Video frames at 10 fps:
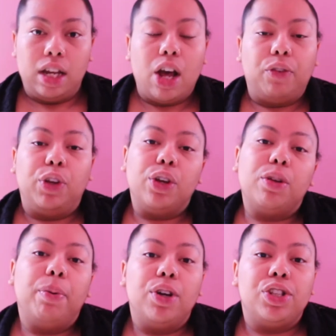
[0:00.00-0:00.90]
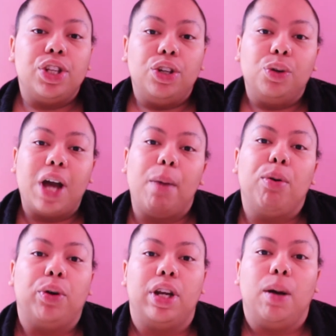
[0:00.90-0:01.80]
Now, if you're the person who got
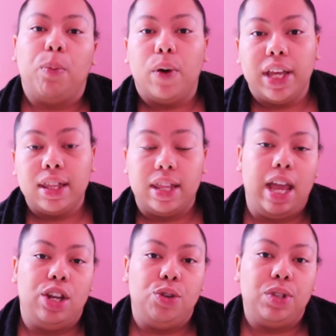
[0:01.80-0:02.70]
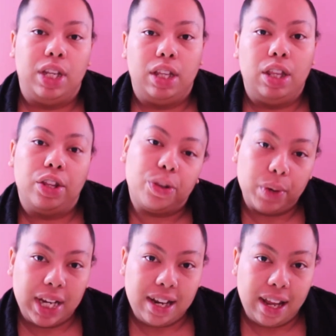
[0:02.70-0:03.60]
broken up with and you did the
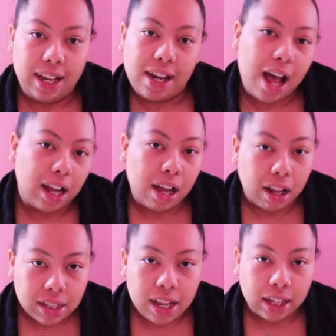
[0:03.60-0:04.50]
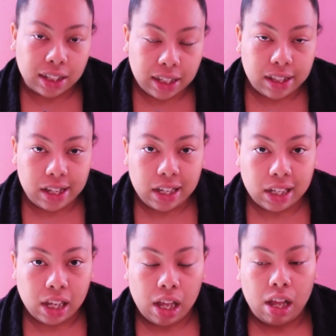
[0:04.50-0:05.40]
3-day not contacting thing,